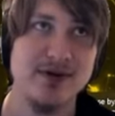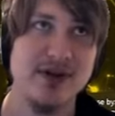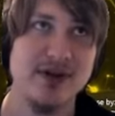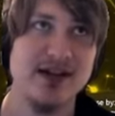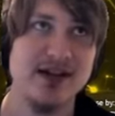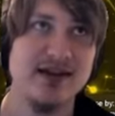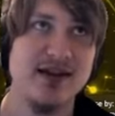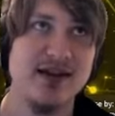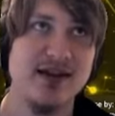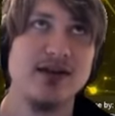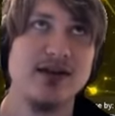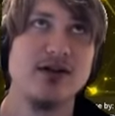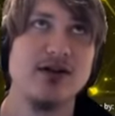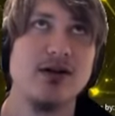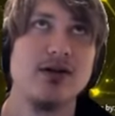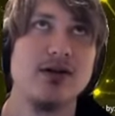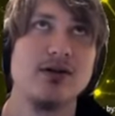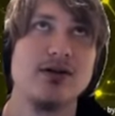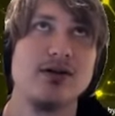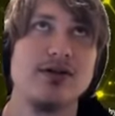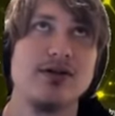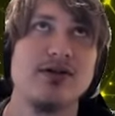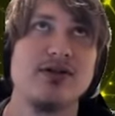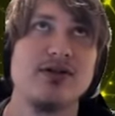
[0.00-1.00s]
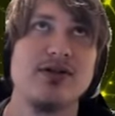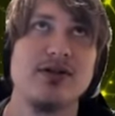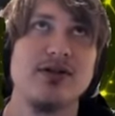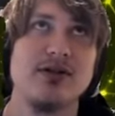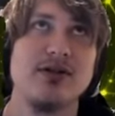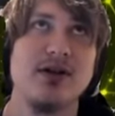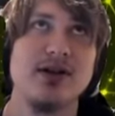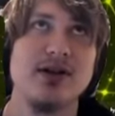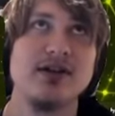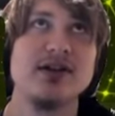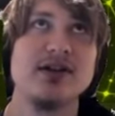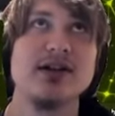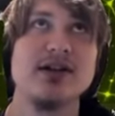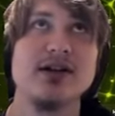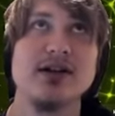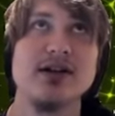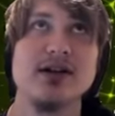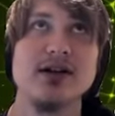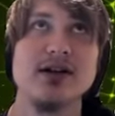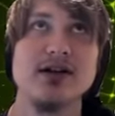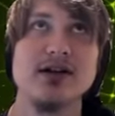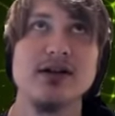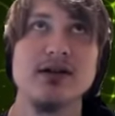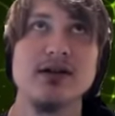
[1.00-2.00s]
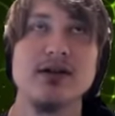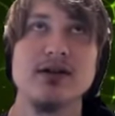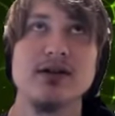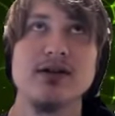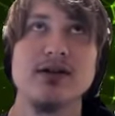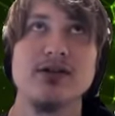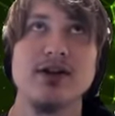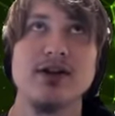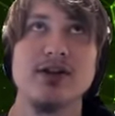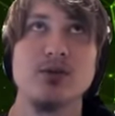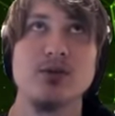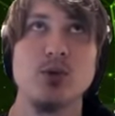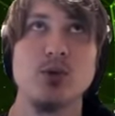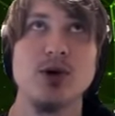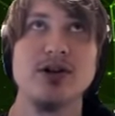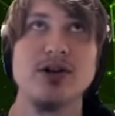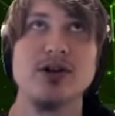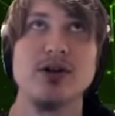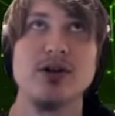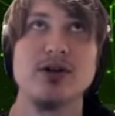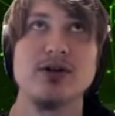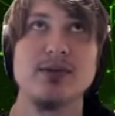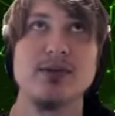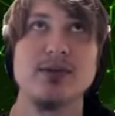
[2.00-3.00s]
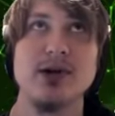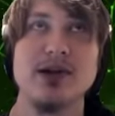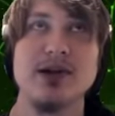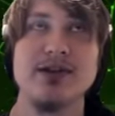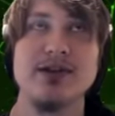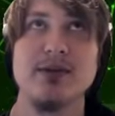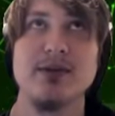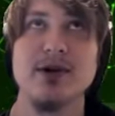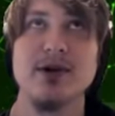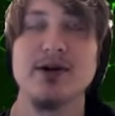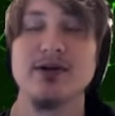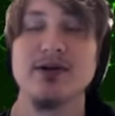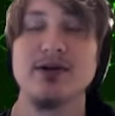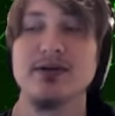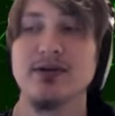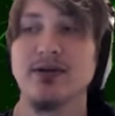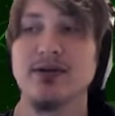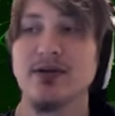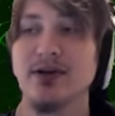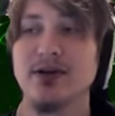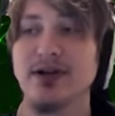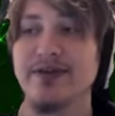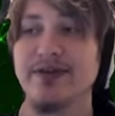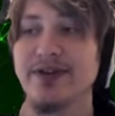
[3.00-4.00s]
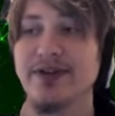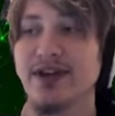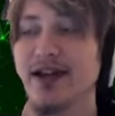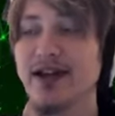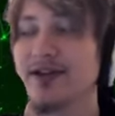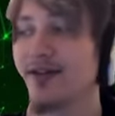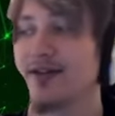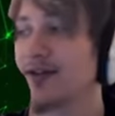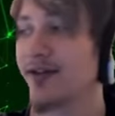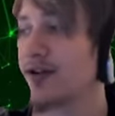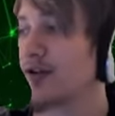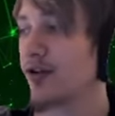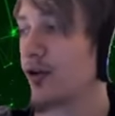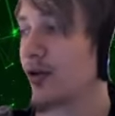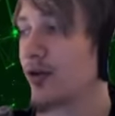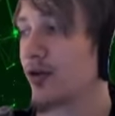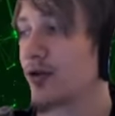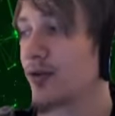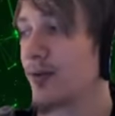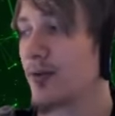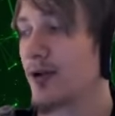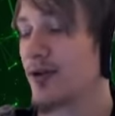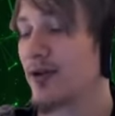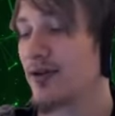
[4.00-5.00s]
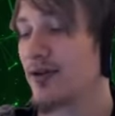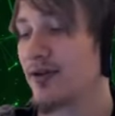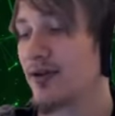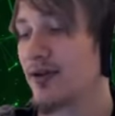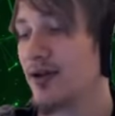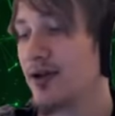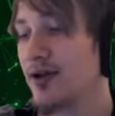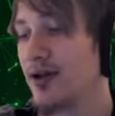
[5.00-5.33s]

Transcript: like $10 a year. So that's $1 a month about, even less than a dollar a month.